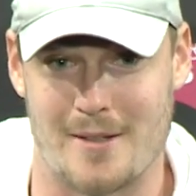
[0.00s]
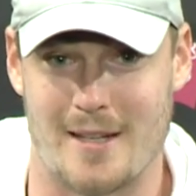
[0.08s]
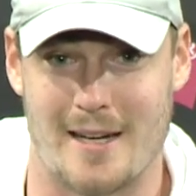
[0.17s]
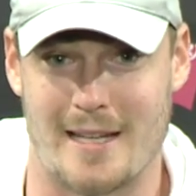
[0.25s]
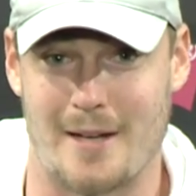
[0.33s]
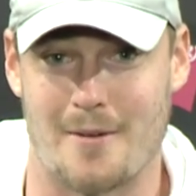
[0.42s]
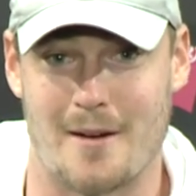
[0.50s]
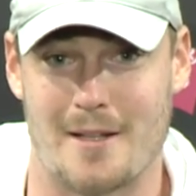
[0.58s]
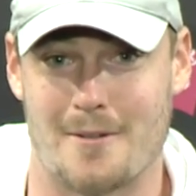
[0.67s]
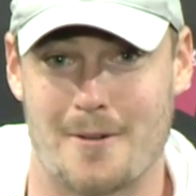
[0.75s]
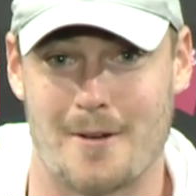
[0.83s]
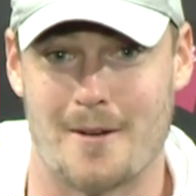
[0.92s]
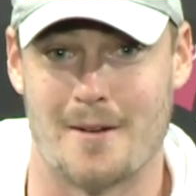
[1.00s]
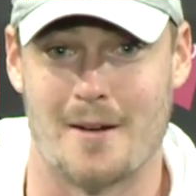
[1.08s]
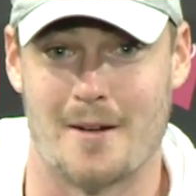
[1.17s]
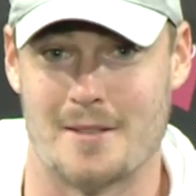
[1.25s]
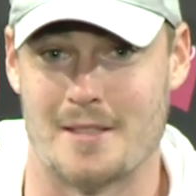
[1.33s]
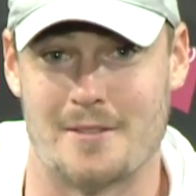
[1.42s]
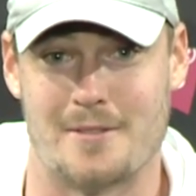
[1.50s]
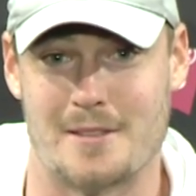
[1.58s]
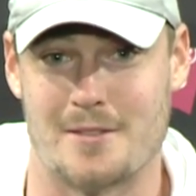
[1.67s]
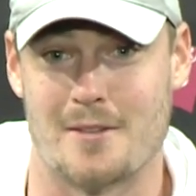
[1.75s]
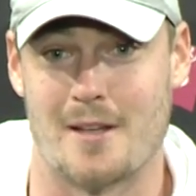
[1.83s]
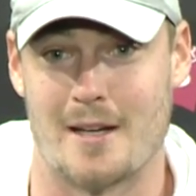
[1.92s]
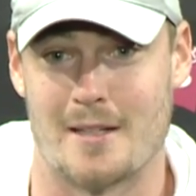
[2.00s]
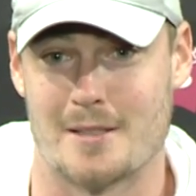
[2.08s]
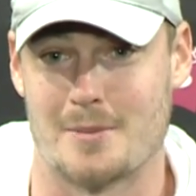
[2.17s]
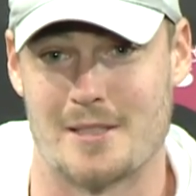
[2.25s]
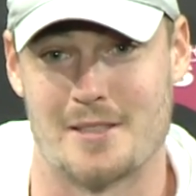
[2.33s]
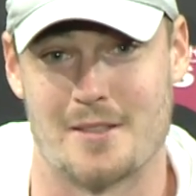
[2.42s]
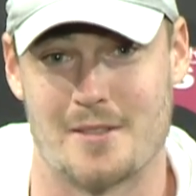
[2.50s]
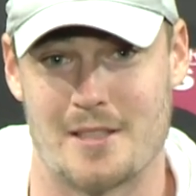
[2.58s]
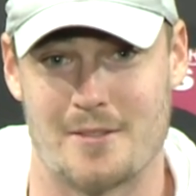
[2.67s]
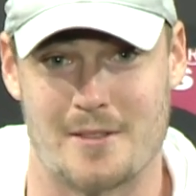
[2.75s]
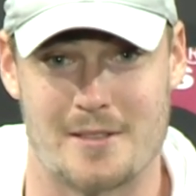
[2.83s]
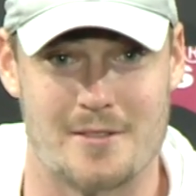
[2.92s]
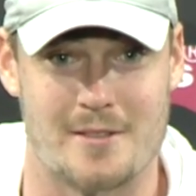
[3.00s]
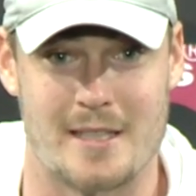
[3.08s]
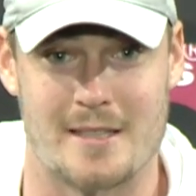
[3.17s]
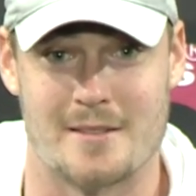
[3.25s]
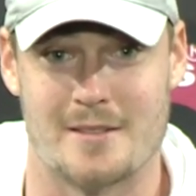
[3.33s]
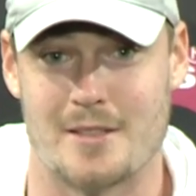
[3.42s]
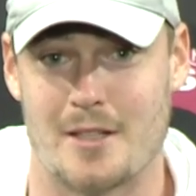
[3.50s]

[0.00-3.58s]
you got to get ready for our defensive line, especially our defensive ends.